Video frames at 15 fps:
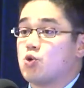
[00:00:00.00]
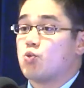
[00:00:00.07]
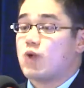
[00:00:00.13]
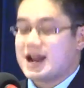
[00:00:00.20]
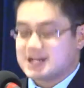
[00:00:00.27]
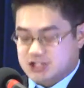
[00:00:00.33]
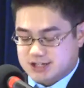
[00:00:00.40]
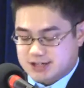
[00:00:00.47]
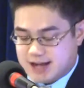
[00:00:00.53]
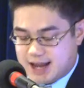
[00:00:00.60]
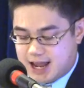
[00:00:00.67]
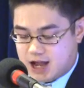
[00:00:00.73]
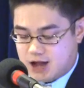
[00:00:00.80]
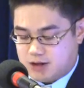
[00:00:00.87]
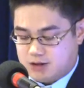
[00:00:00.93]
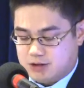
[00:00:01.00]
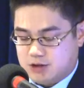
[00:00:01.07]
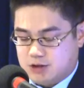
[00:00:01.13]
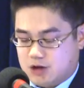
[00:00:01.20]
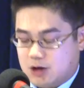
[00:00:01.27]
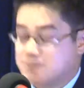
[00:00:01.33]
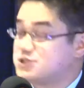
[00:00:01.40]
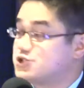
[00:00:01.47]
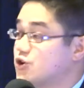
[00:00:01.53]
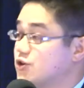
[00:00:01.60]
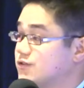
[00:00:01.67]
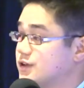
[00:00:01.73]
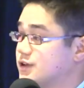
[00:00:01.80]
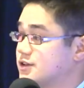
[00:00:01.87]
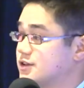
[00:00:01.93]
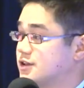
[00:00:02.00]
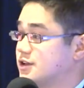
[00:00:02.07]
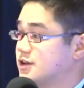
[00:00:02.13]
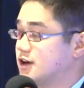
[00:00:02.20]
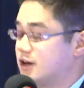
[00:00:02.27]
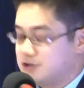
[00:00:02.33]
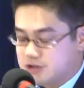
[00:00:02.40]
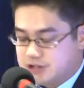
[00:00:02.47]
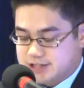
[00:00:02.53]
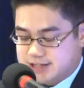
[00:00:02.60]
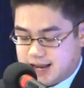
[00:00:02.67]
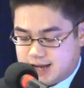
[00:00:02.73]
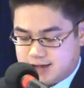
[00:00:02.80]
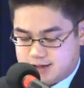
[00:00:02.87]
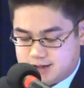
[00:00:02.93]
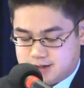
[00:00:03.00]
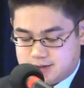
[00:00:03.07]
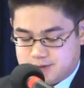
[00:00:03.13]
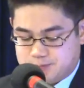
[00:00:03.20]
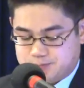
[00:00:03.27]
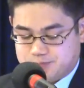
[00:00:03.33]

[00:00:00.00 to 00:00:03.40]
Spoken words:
rationale, observant, understanding.